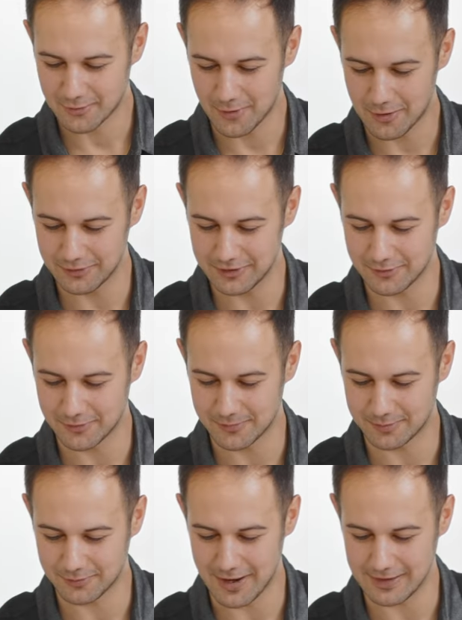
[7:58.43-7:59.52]
Quality or
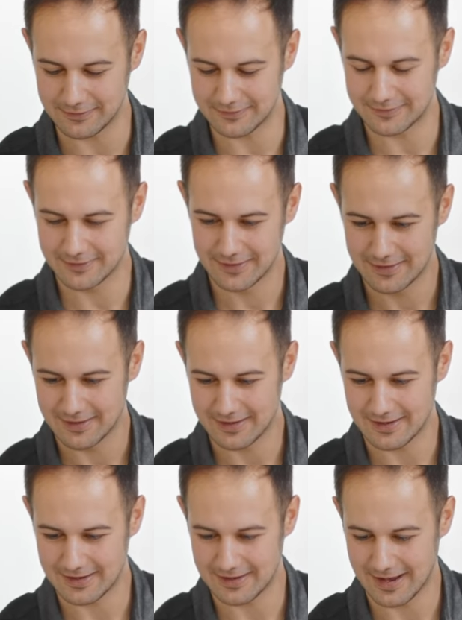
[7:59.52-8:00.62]
price?
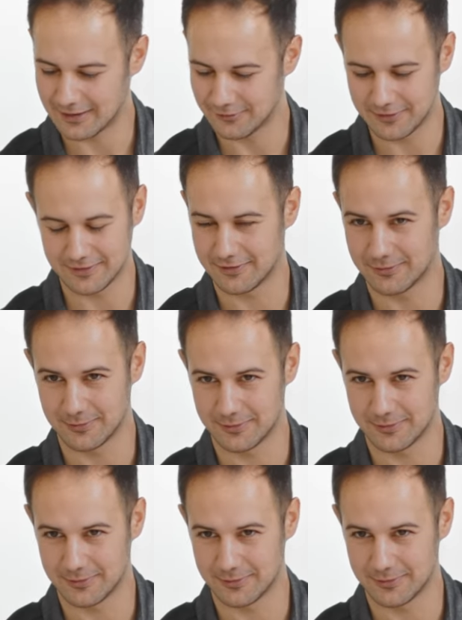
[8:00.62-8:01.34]
I don't think this is a